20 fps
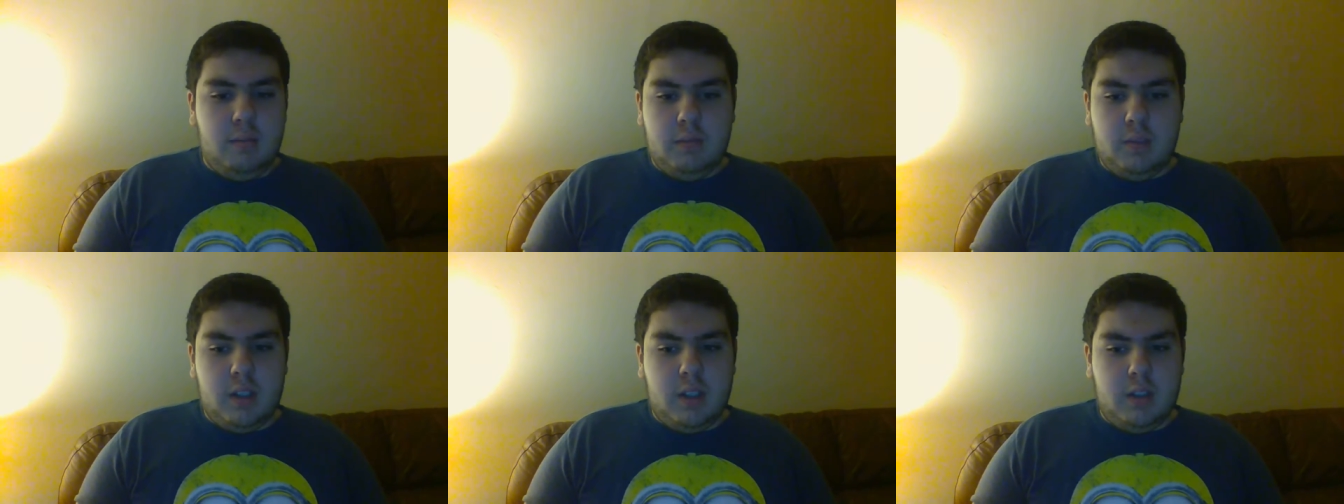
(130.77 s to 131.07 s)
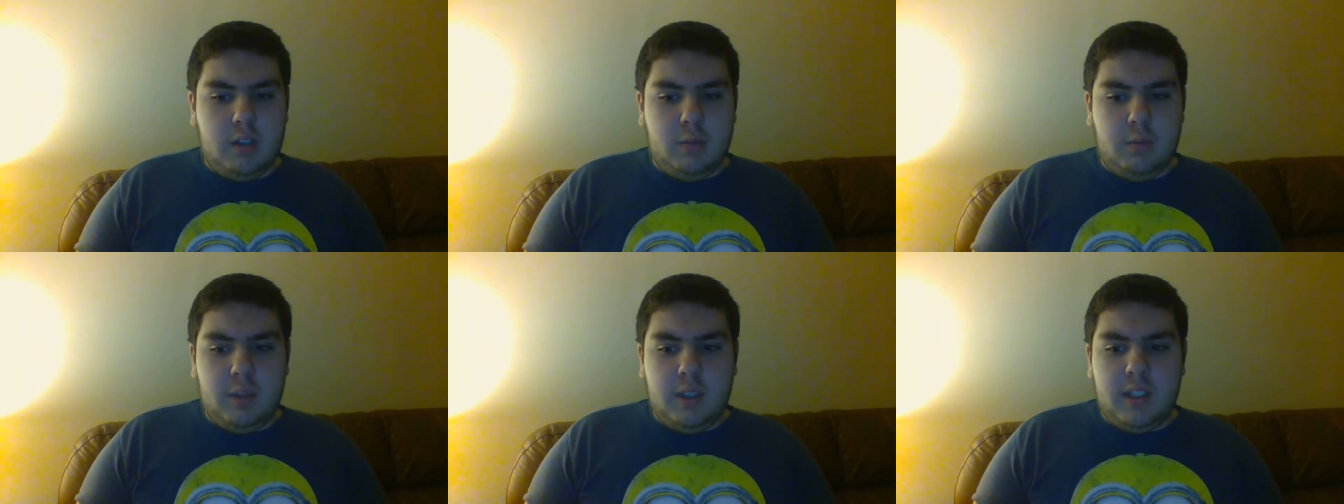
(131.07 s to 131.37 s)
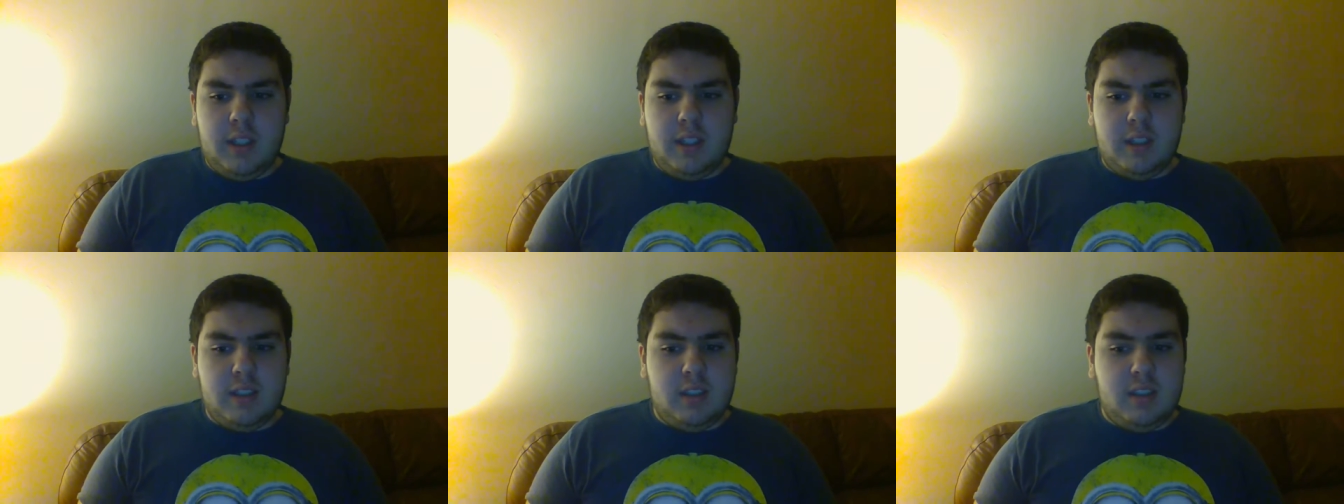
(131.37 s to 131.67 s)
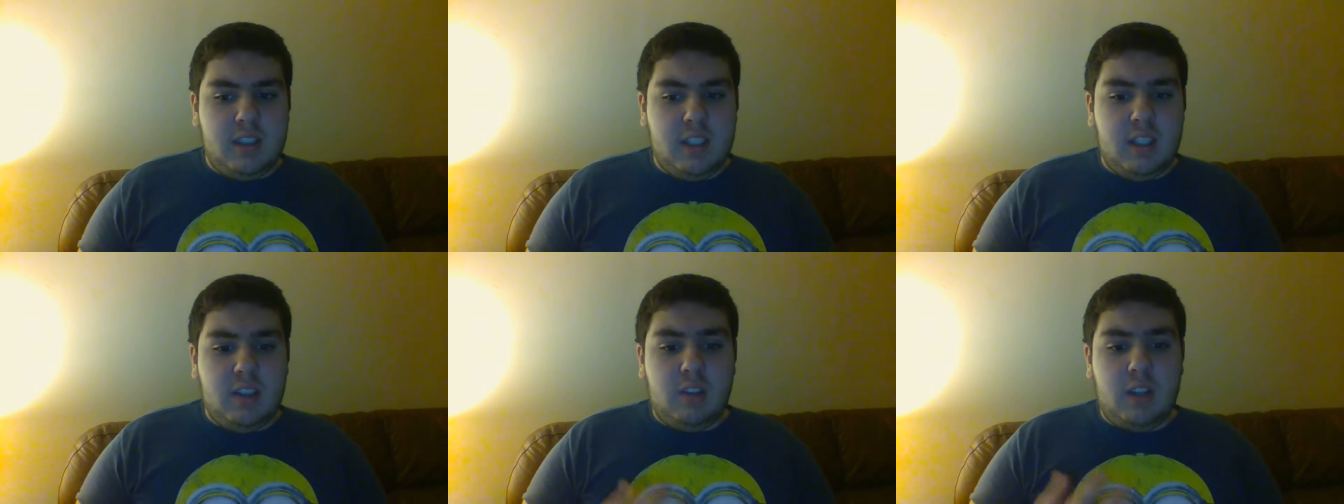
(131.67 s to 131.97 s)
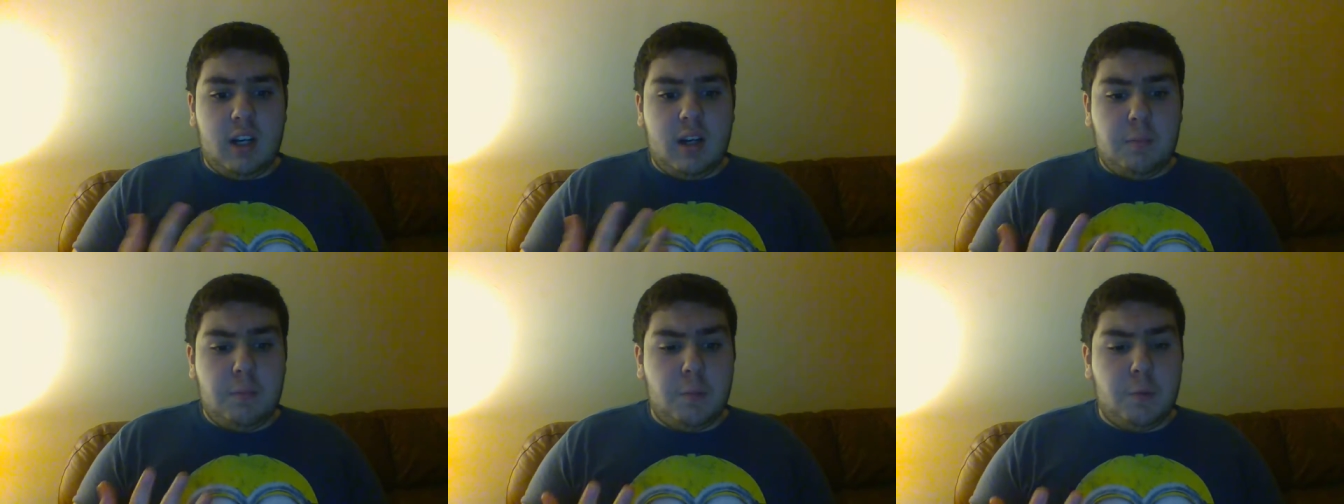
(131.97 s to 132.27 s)
Like we get to see a
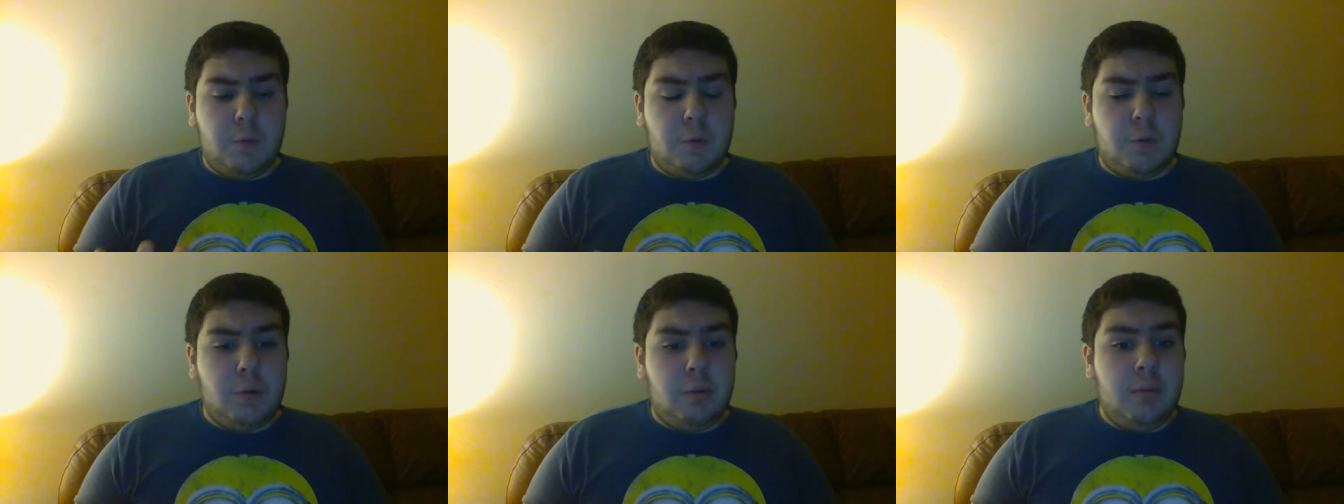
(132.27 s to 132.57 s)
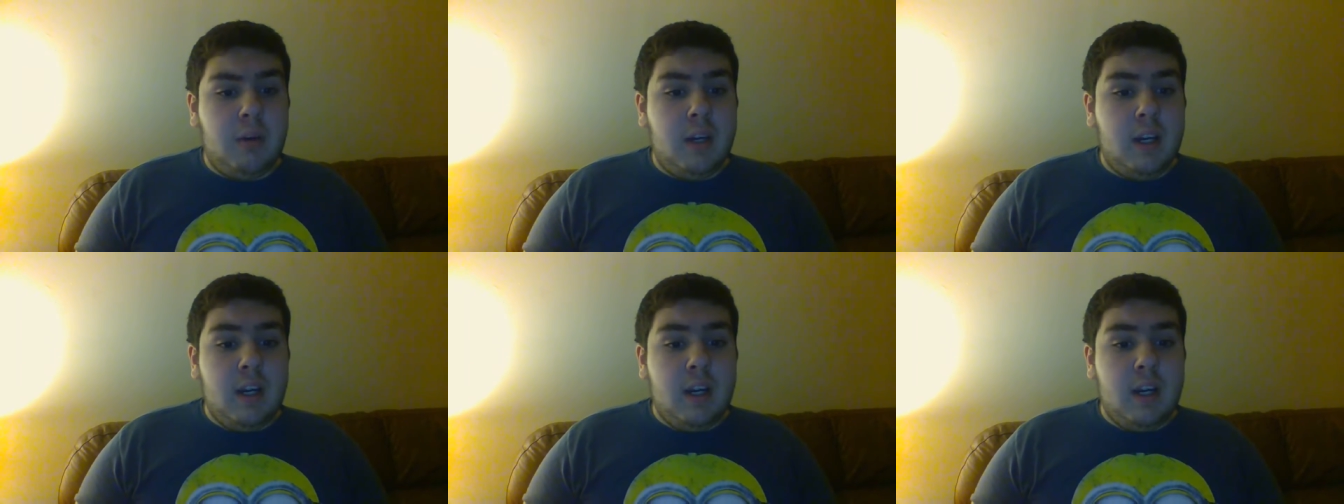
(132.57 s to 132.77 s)
lot more,